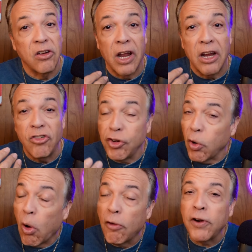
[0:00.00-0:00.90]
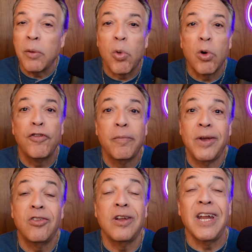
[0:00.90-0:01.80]
and, and she offered up more
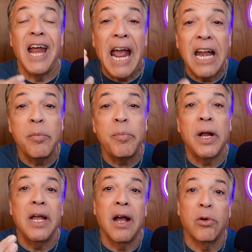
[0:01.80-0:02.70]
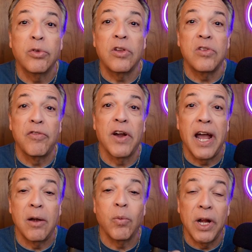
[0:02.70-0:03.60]
information than anybody else has ever
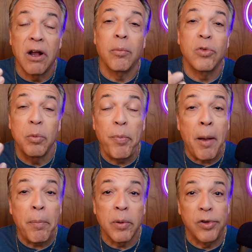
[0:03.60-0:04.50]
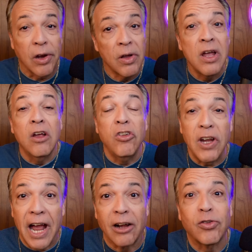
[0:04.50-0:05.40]
had when it comes to pop up jail.
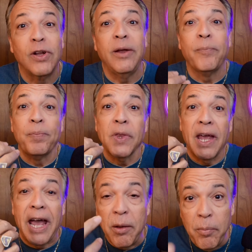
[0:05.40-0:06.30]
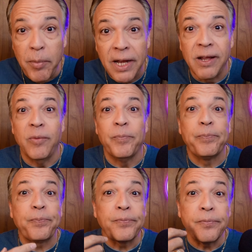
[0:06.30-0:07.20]
She actually admitted
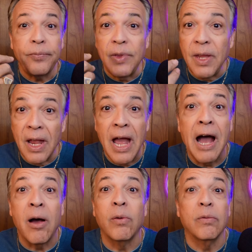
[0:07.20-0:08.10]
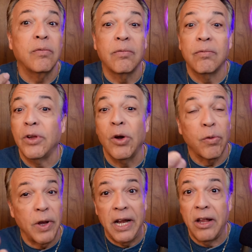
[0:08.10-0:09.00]
how you
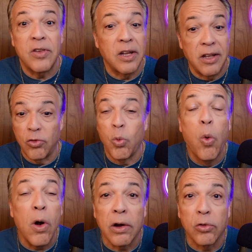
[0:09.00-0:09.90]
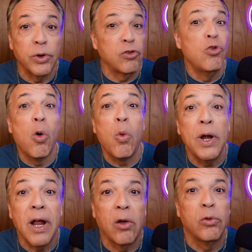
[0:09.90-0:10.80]
know it is that this works which no
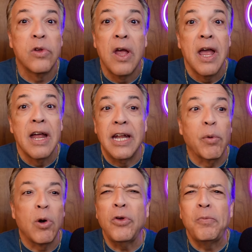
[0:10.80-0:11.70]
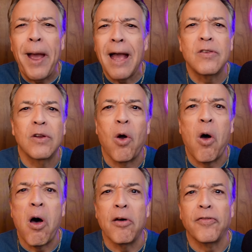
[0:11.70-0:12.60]
one else they would always pass it
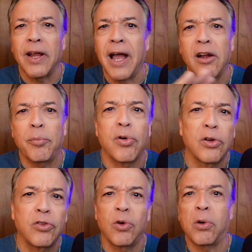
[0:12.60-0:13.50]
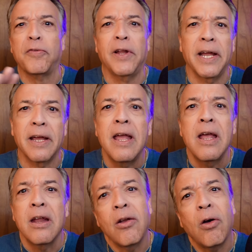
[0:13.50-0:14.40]
off and kind of brush it off like
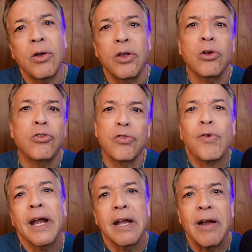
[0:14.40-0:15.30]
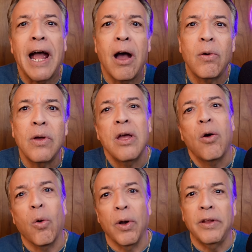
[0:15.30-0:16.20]
no you know just right now
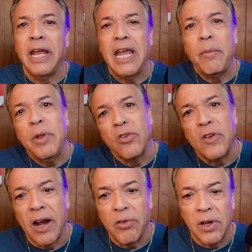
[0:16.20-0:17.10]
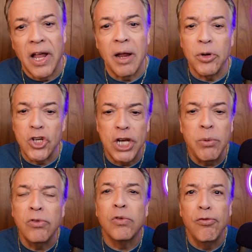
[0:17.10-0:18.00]
or they gave me the standard line but
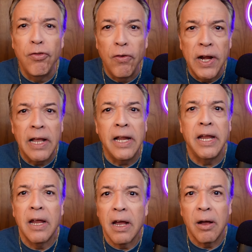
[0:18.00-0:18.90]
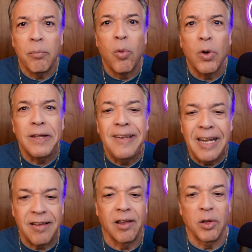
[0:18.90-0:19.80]
she was really more
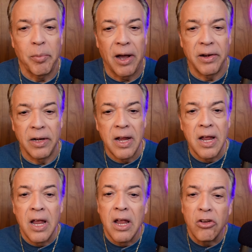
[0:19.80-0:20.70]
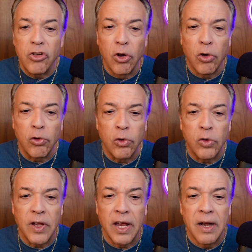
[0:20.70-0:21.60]
detailed about it she also
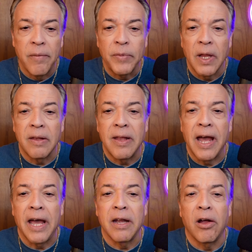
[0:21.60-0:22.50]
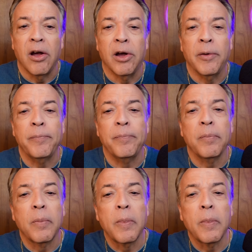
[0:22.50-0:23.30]
said that um